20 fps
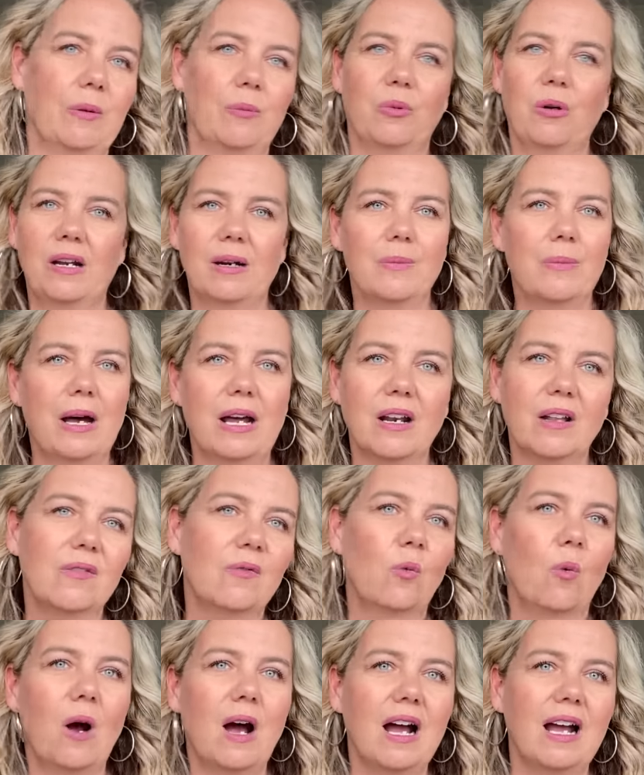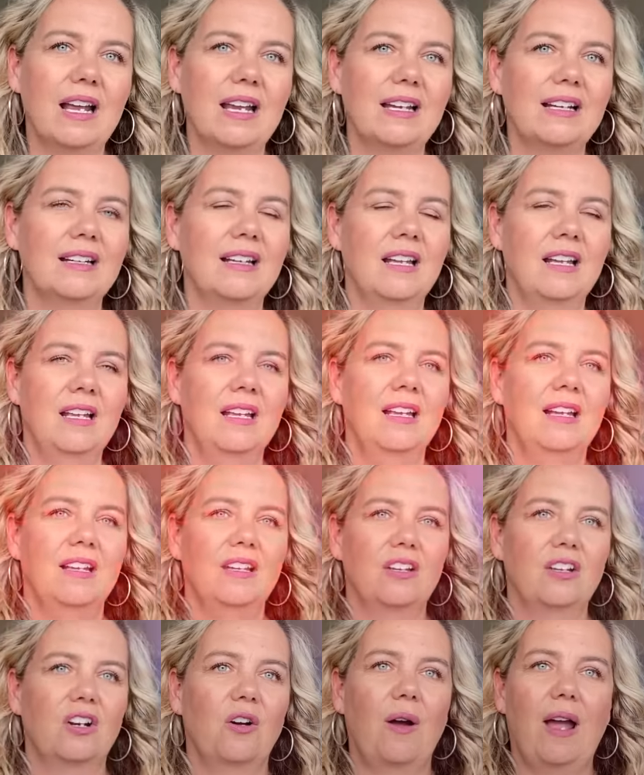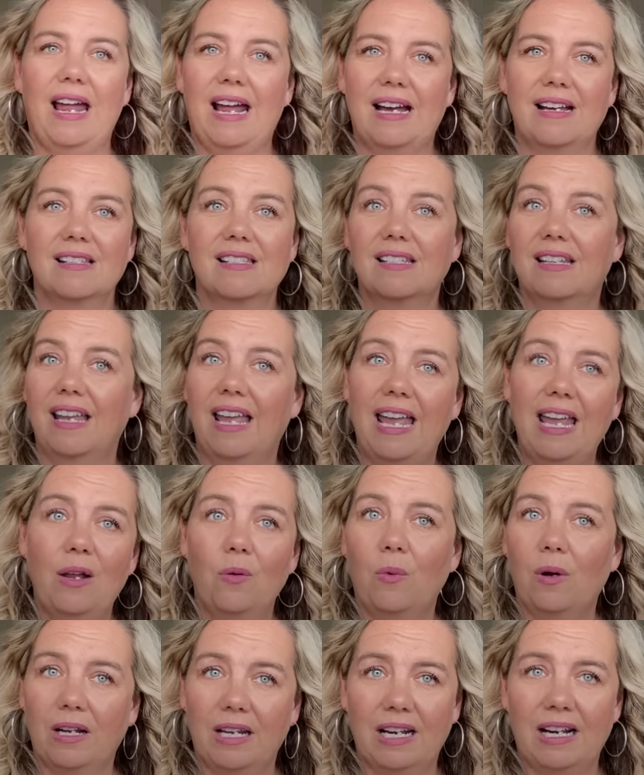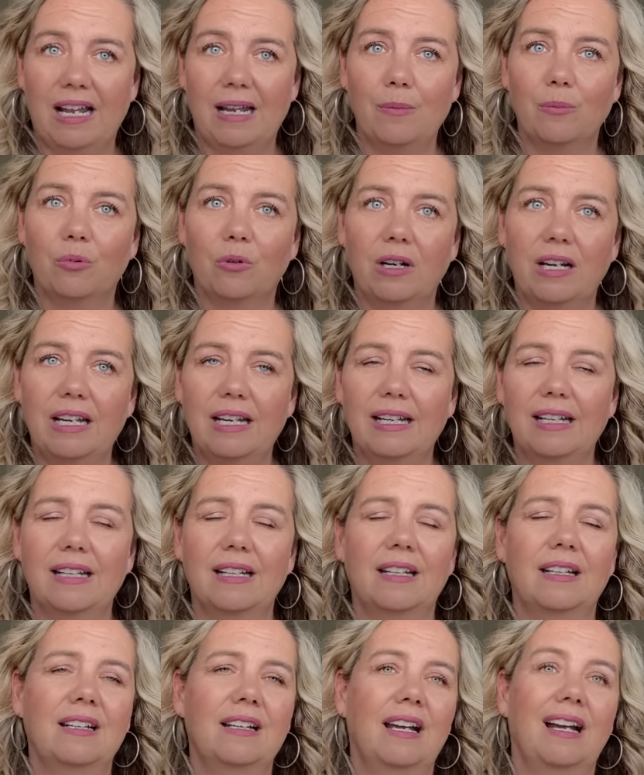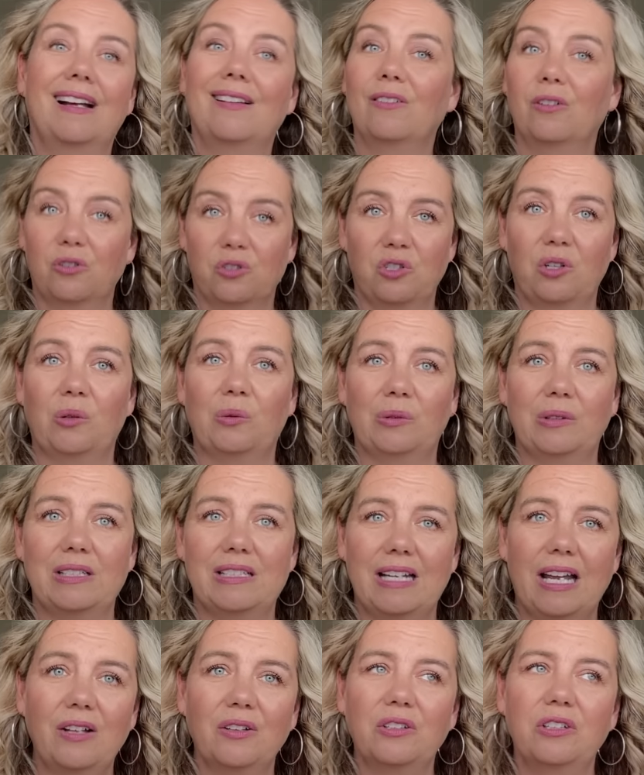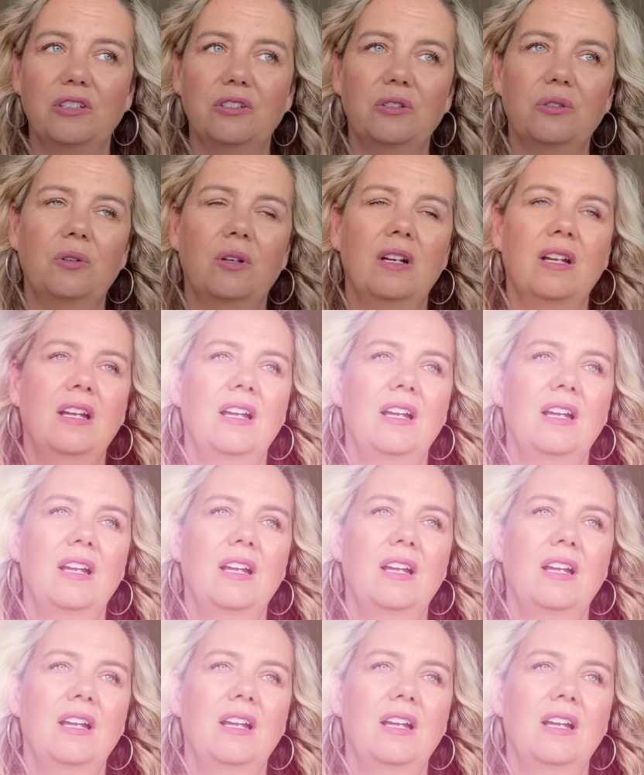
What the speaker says: Bring a bottle of wine, you know, ask, hey, what can I bring? And they'll generally tell you,